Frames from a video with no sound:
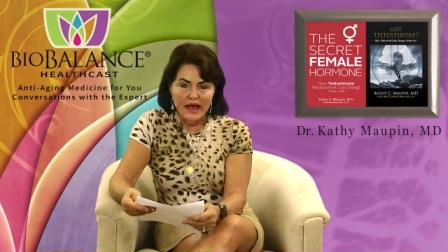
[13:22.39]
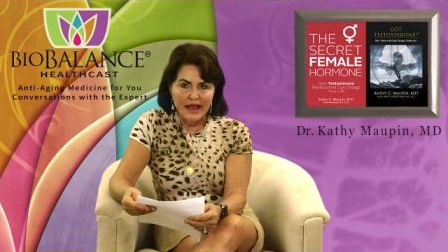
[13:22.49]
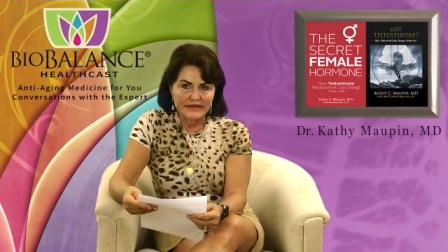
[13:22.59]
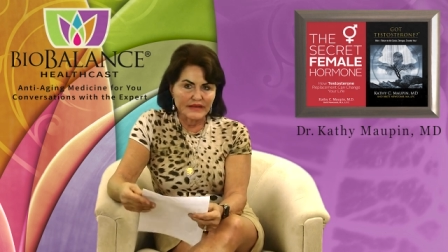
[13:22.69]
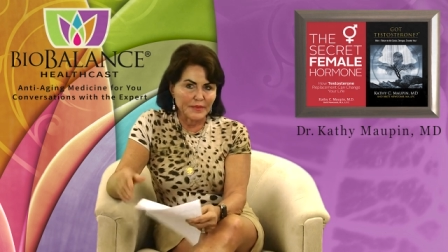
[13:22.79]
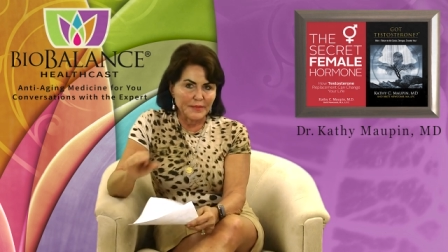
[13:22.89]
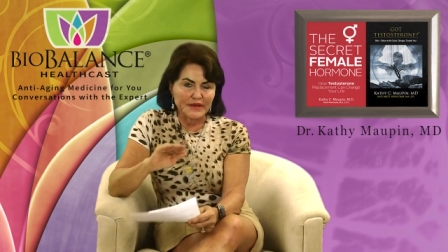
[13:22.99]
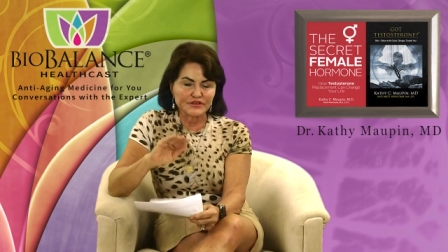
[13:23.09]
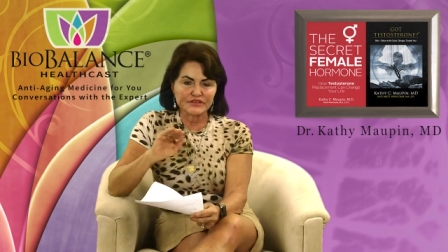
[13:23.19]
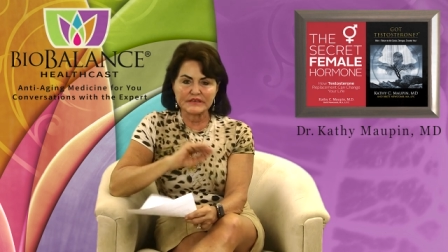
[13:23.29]
I tell my
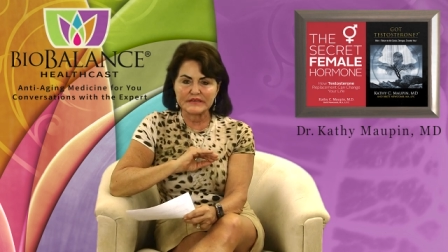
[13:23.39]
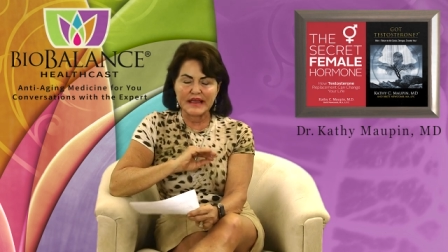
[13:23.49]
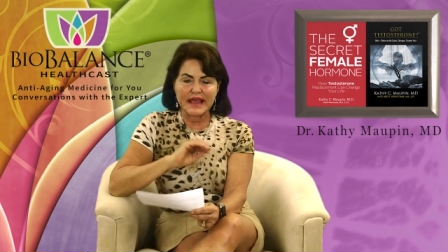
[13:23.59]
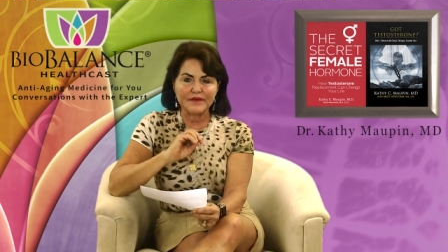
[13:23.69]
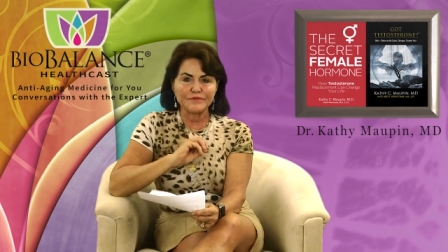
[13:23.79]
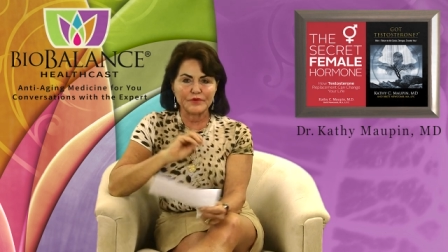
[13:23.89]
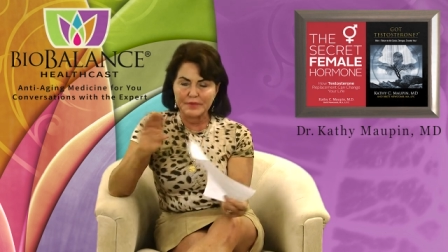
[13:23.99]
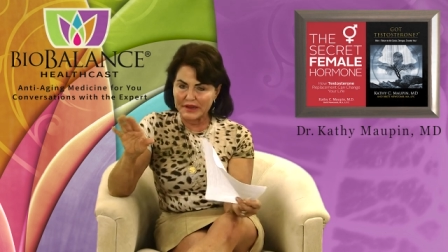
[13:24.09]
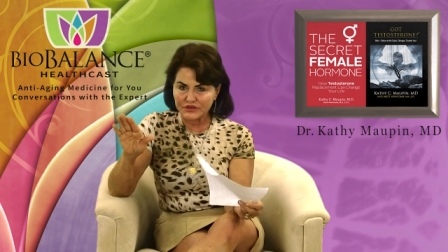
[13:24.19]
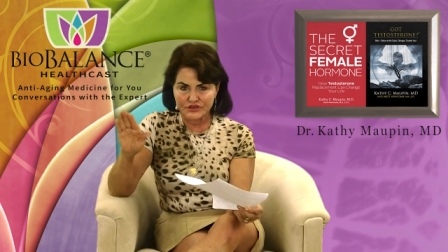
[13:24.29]
patients that every
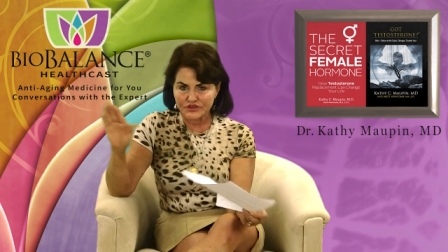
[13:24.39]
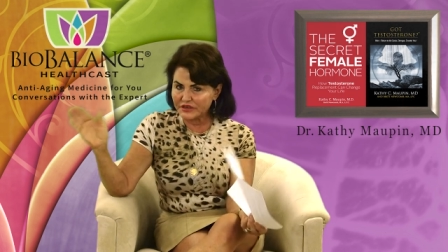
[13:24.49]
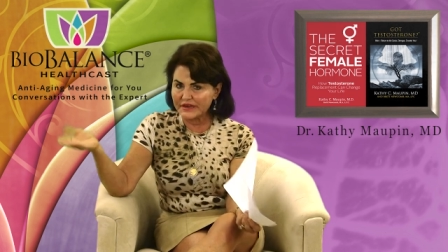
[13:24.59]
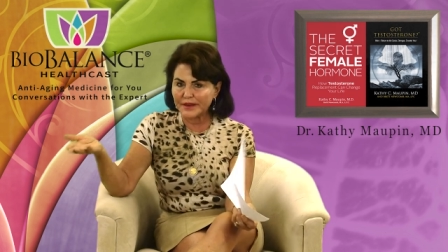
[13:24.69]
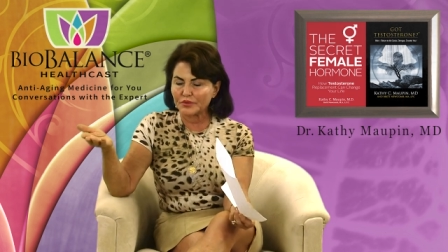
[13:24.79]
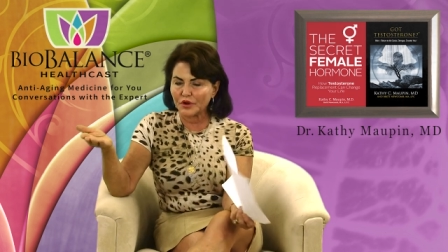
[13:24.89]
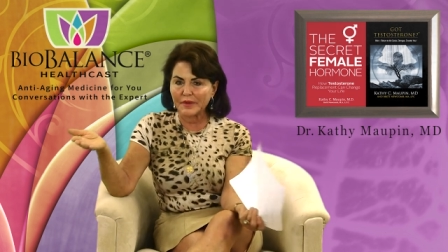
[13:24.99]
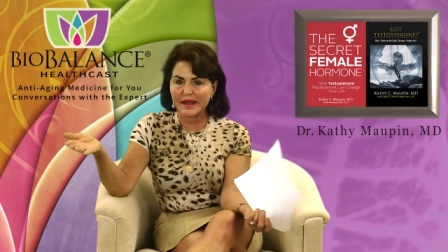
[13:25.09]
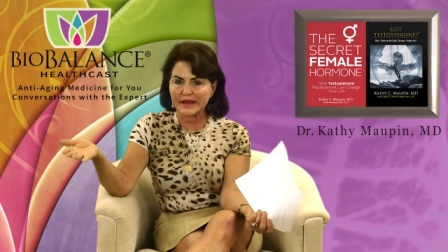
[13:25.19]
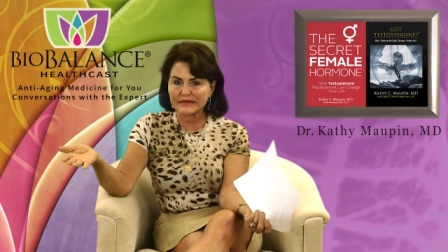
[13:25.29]
patient should take
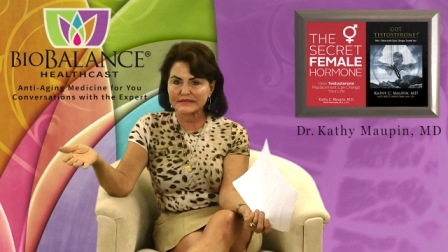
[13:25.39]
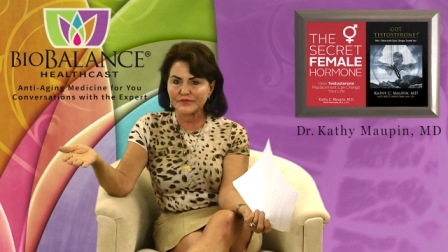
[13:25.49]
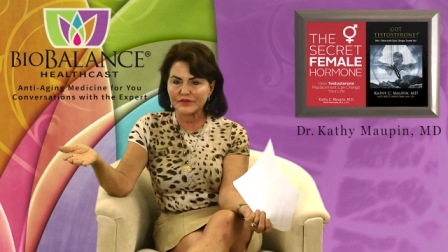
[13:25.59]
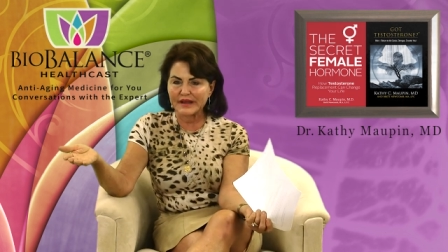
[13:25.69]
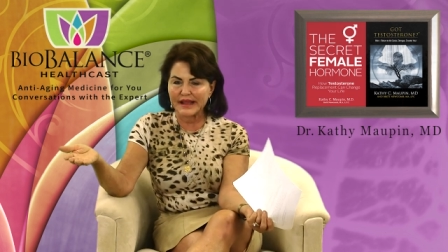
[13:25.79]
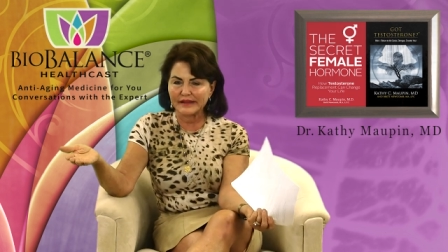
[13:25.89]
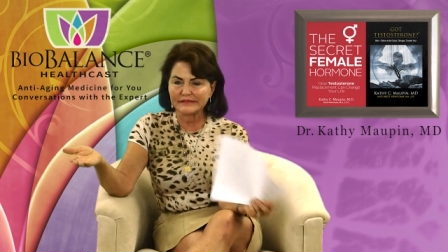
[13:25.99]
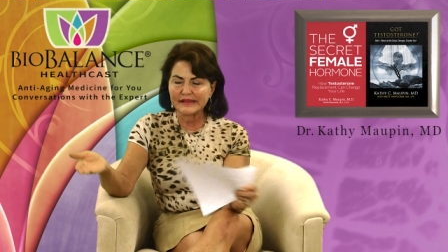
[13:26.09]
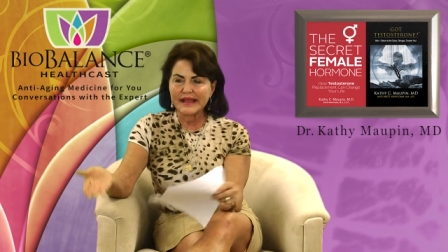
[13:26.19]
probiotics every day.